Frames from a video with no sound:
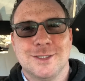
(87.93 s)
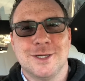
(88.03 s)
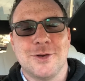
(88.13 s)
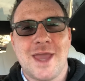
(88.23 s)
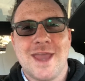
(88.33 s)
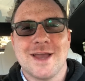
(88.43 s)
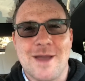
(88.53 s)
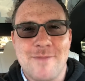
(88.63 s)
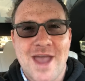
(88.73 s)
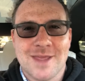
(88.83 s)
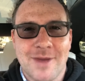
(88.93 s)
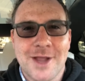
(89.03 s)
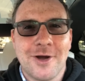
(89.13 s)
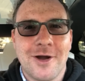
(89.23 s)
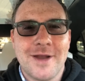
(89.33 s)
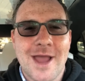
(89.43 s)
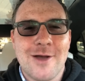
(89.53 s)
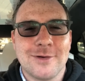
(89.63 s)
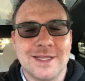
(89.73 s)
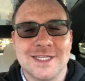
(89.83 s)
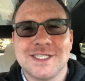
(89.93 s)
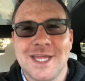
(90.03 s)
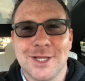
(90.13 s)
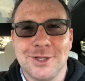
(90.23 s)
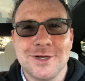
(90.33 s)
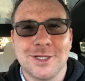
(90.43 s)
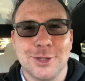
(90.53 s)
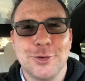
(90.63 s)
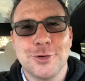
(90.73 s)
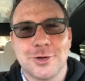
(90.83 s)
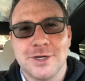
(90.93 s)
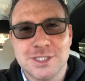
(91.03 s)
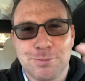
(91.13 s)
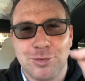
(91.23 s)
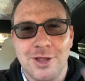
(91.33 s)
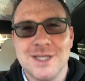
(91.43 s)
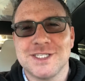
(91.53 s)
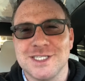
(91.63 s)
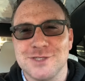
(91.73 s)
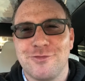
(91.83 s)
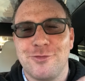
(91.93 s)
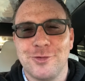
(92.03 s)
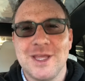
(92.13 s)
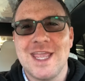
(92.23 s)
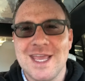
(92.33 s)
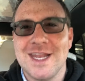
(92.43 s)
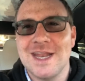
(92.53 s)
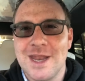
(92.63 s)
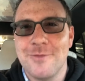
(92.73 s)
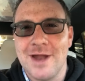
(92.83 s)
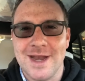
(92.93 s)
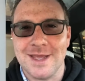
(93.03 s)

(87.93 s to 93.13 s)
Okay, I'm back in my car now and let's take a look. Ludicrous Plus is fully heated and ready.